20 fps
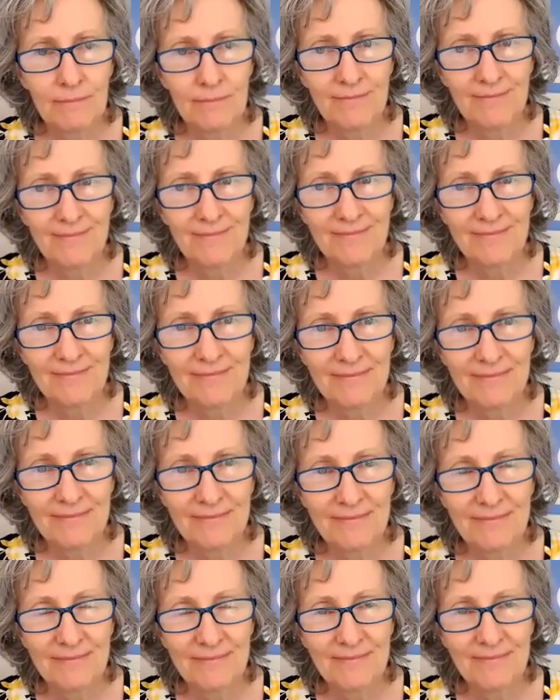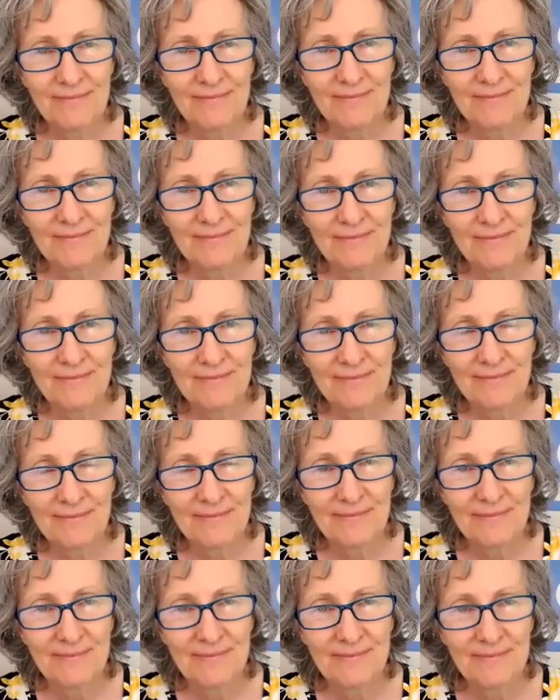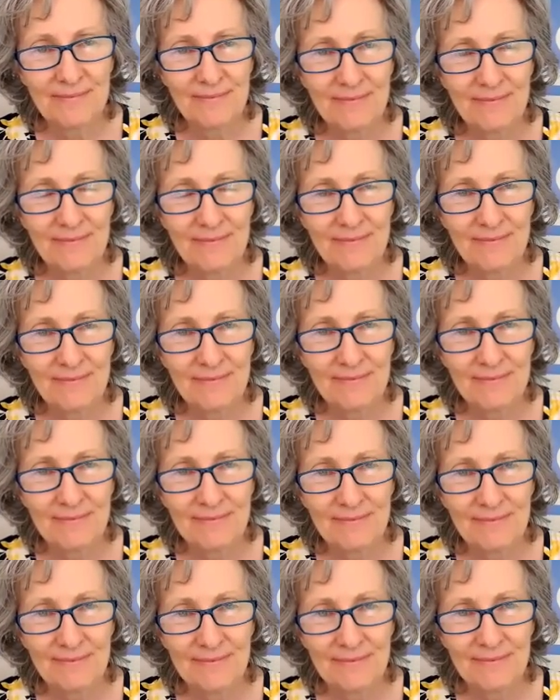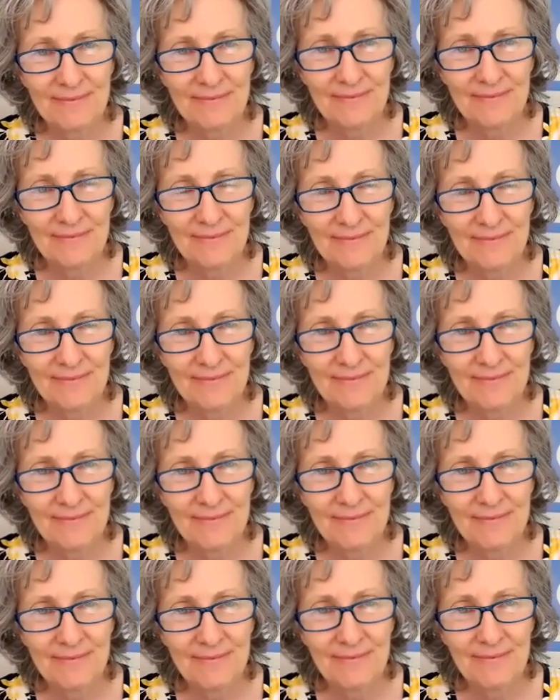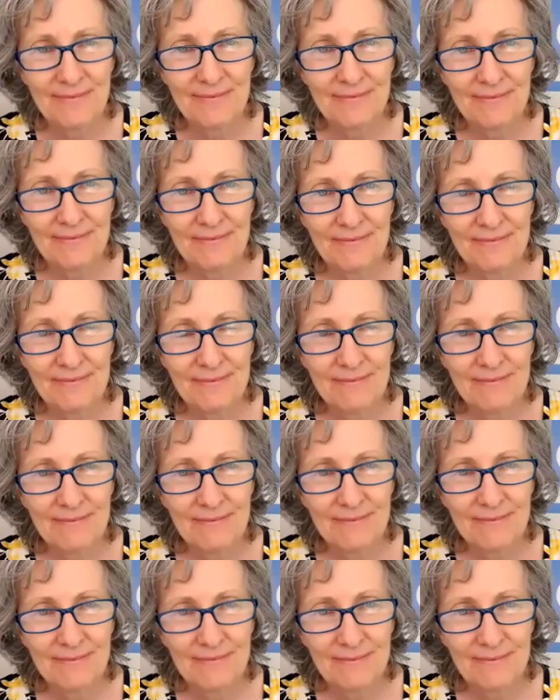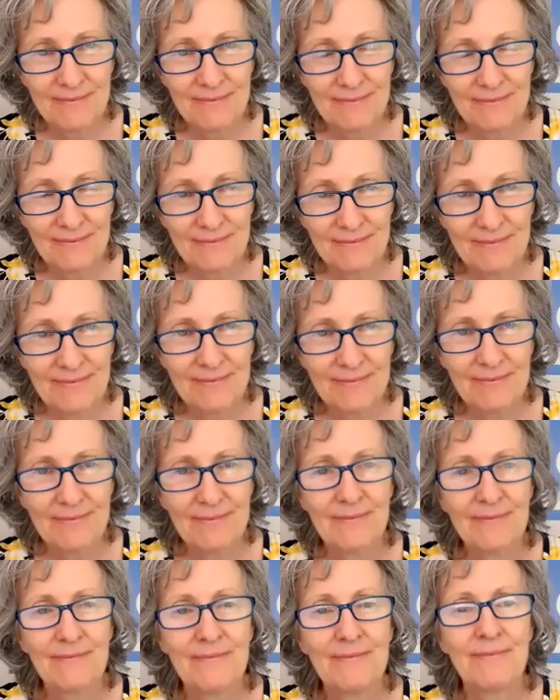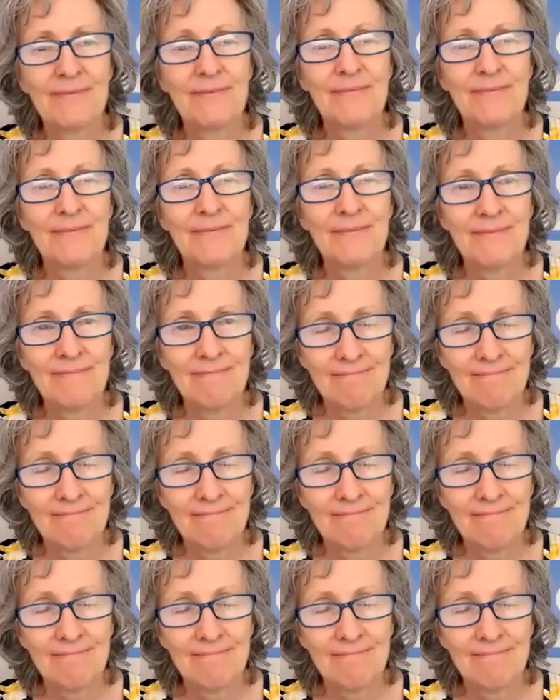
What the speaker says: The person shown says nothing.